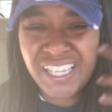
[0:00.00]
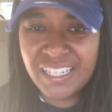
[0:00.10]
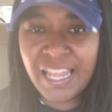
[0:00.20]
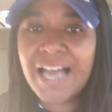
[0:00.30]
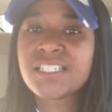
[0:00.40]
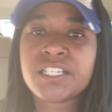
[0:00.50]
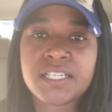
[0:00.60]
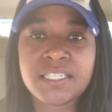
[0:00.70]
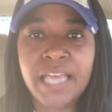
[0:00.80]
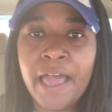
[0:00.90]
logic
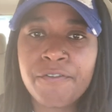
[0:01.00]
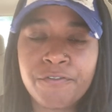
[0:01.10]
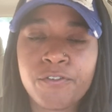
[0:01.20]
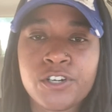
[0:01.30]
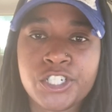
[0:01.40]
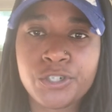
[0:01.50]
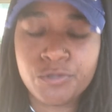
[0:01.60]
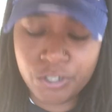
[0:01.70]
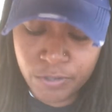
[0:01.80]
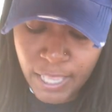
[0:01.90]
is at for
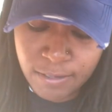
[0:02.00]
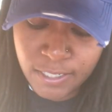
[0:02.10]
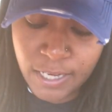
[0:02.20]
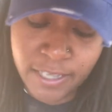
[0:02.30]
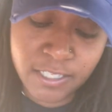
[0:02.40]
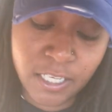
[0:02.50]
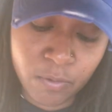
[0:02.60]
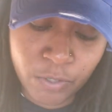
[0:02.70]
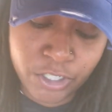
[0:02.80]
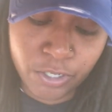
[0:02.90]
June
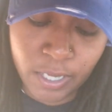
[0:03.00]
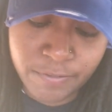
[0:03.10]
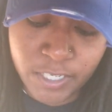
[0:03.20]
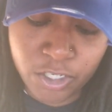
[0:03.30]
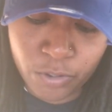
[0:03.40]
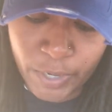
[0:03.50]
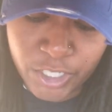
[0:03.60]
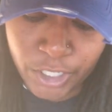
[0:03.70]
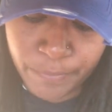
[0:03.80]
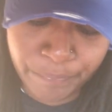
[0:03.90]
2019 with your love
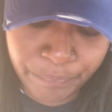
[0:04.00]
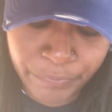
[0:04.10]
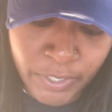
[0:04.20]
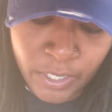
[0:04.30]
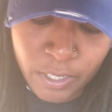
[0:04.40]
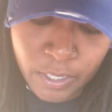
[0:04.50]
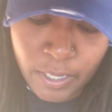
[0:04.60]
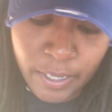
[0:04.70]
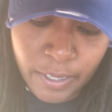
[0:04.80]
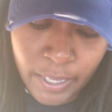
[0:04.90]
situation.
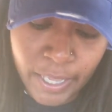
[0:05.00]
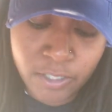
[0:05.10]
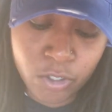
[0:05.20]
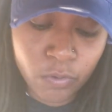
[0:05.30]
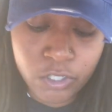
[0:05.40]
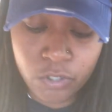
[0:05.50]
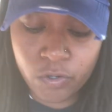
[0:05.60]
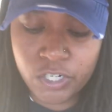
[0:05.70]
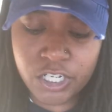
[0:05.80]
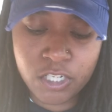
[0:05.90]
And Two of
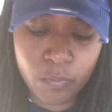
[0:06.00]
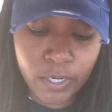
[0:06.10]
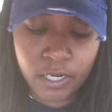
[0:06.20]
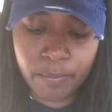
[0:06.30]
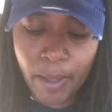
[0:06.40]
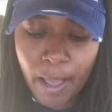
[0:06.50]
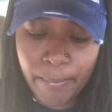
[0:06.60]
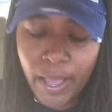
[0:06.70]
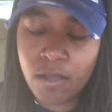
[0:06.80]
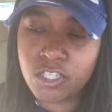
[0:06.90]
Swords just wanted to
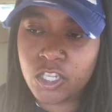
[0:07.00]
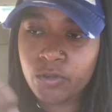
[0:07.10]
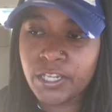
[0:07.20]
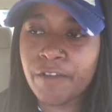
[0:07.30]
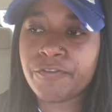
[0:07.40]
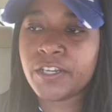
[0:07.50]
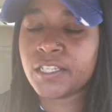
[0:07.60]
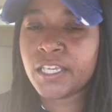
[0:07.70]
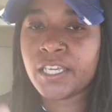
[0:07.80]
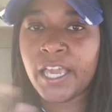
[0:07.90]
pop out, so
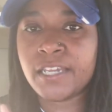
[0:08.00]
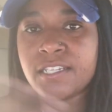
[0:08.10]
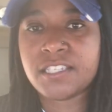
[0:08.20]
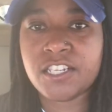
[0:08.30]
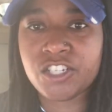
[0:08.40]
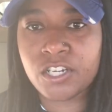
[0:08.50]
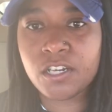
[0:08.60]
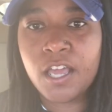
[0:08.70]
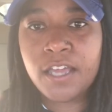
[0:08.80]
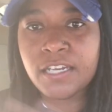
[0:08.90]
definitely
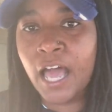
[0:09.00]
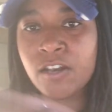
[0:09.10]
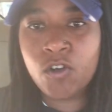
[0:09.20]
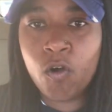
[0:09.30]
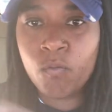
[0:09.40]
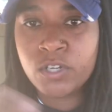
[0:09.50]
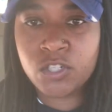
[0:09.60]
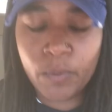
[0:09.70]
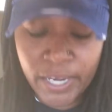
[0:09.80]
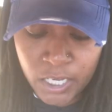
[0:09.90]
indecision, not knowing
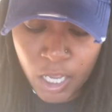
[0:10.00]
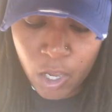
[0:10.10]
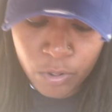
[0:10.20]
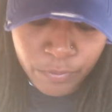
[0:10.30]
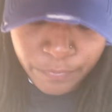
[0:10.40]
which way to go.